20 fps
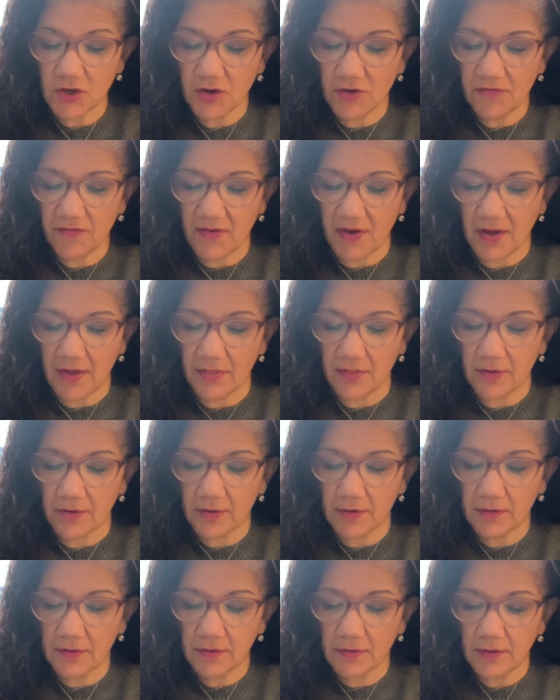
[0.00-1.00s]
her
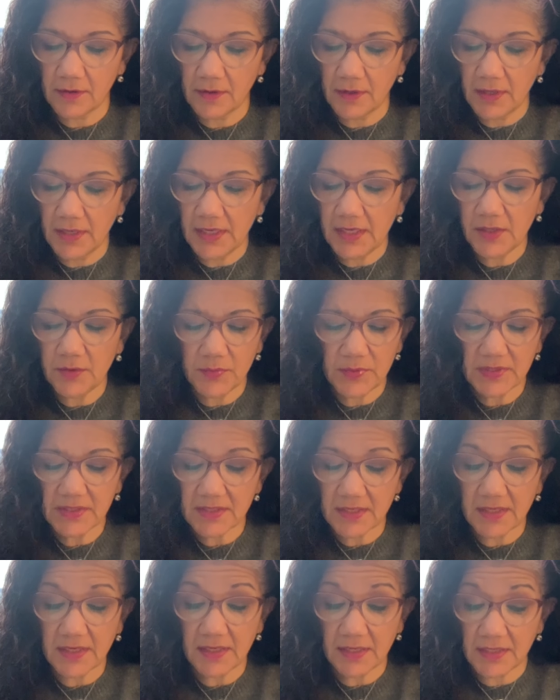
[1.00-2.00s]
father, he was
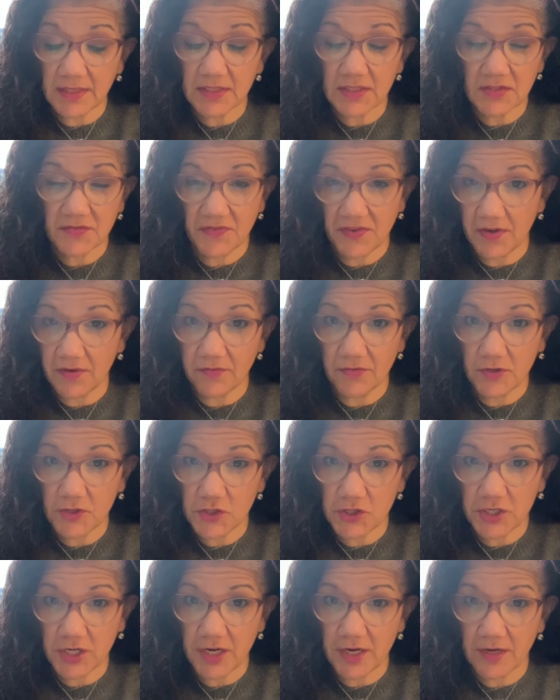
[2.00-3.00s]
sitting in his favorite
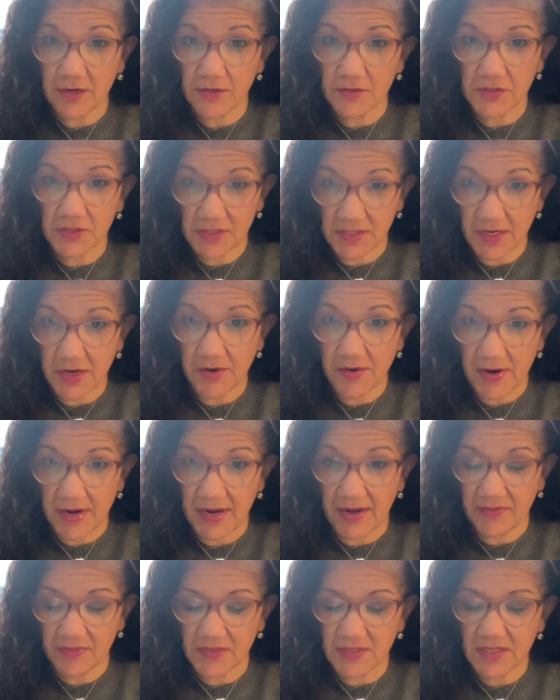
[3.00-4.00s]
chair staring
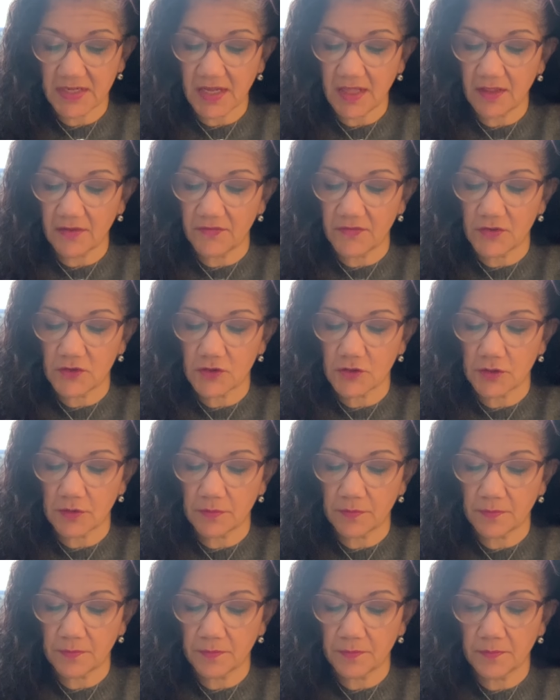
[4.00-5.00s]
at the
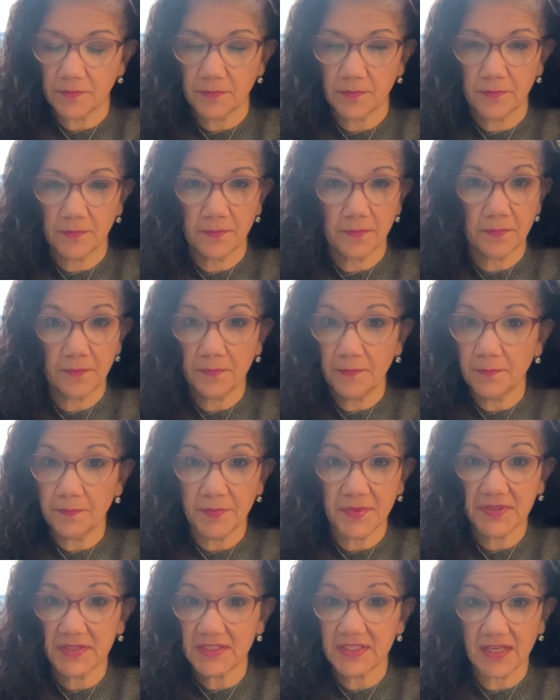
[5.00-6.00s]
television.
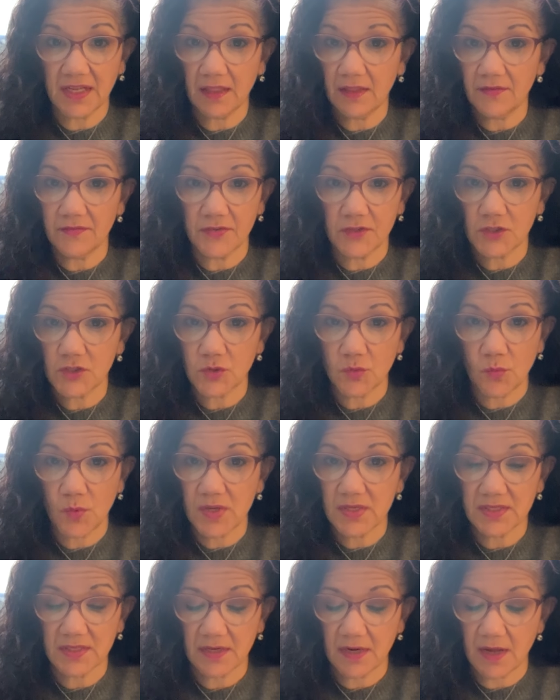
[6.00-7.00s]
But the television
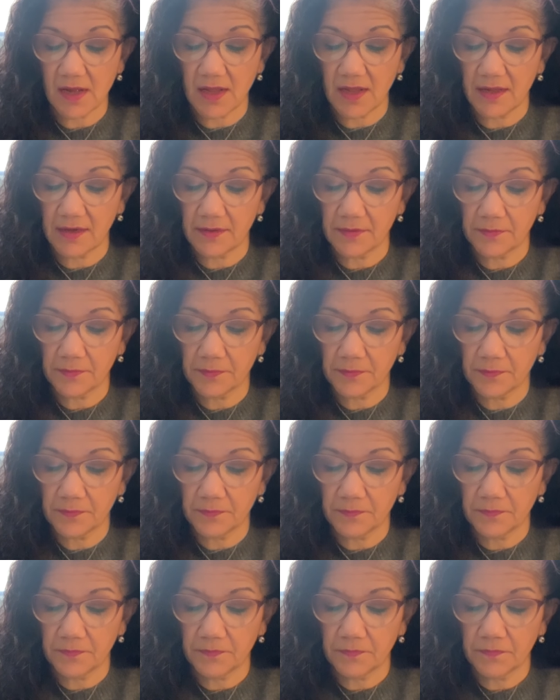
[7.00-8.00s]
wasn't on.
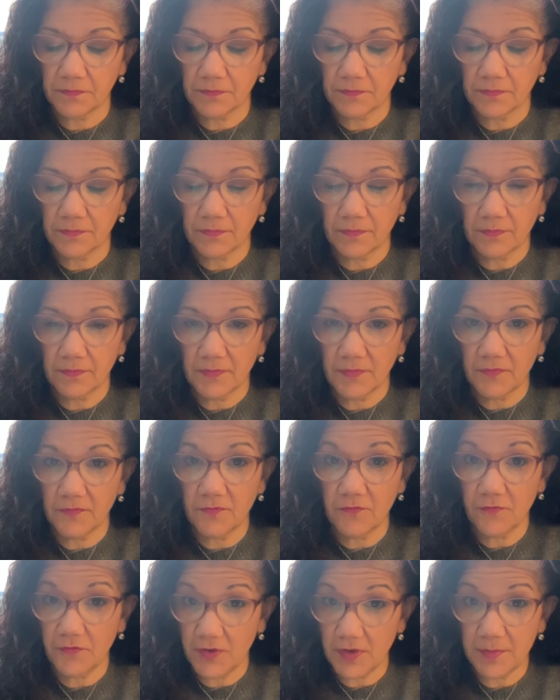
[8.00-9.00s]

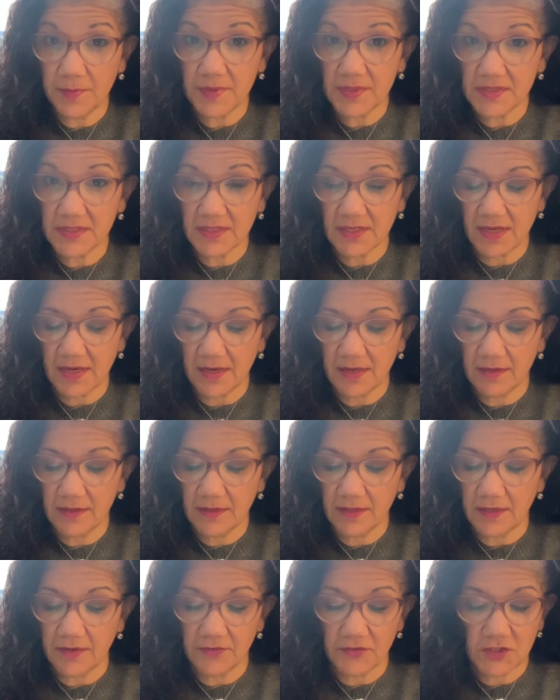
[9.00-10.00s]
And Phoebe said
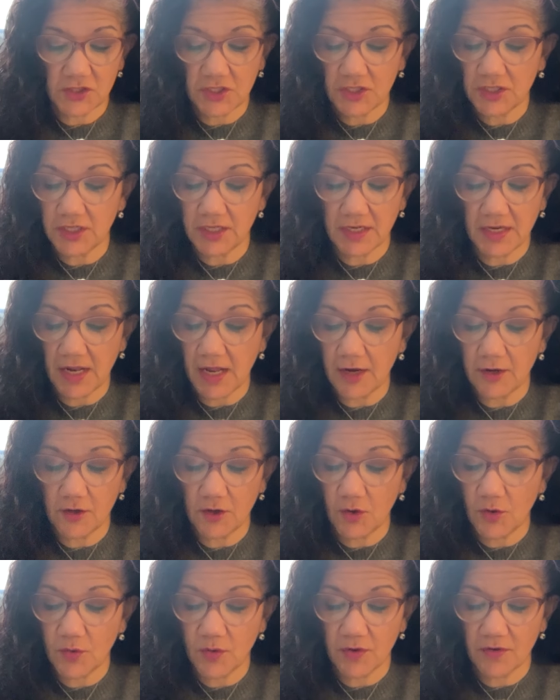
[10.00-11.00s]
if she did not
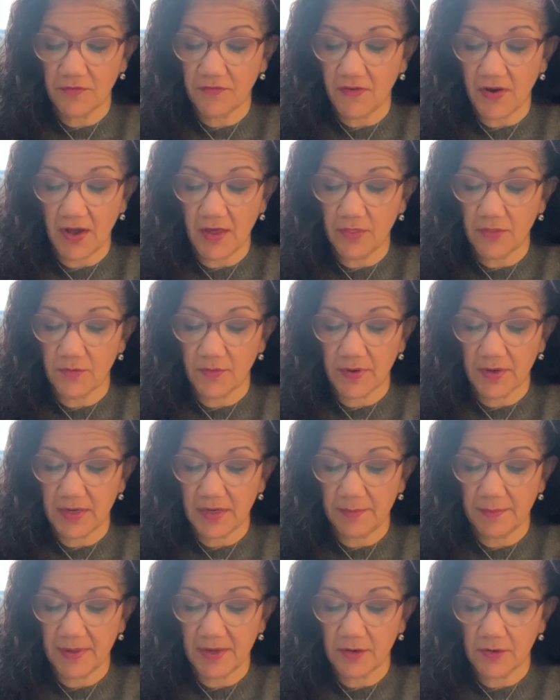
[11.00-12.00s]
know her father any
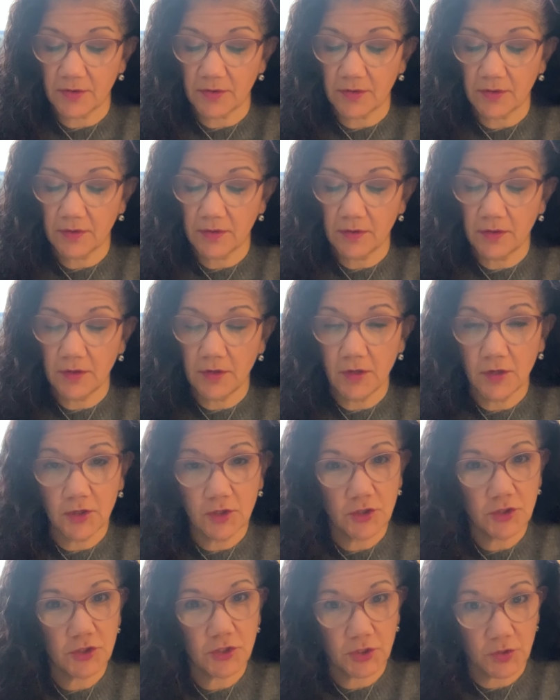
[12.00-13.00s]
better,
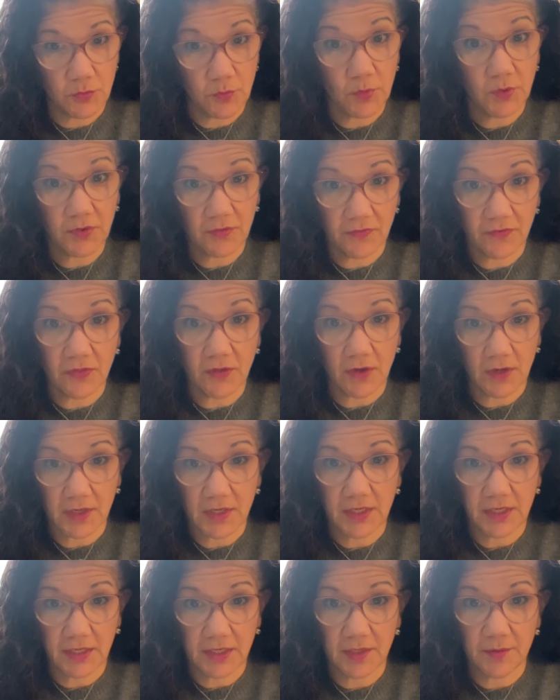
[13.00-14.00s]
she would have thought
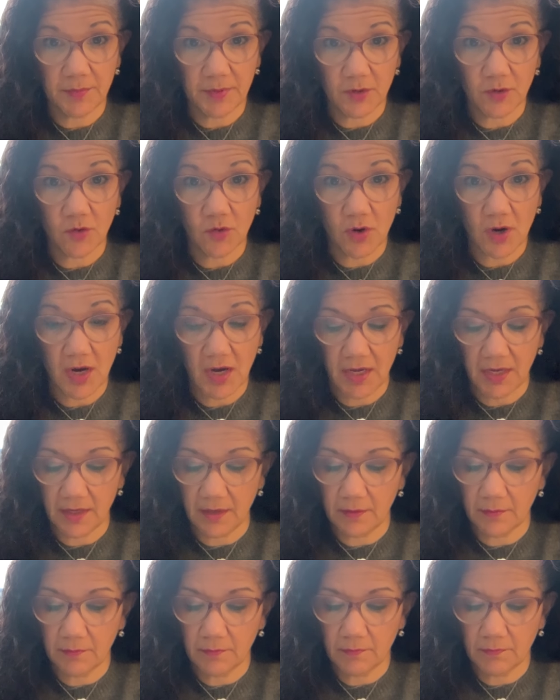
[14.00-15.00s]
he had been
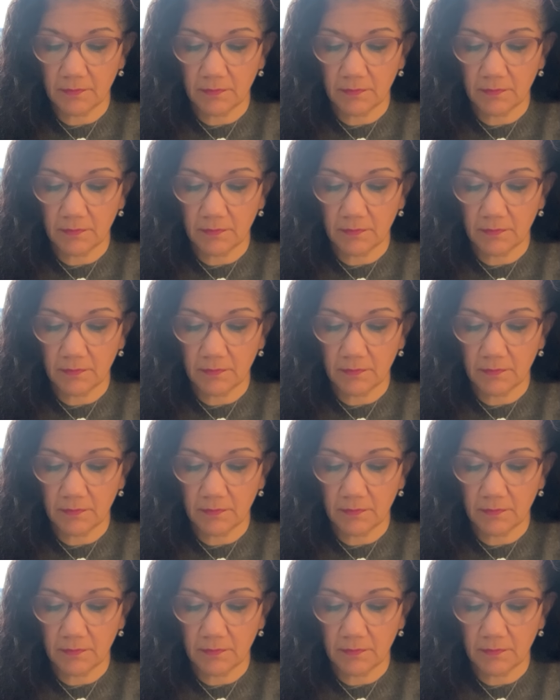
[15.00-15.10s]
crying.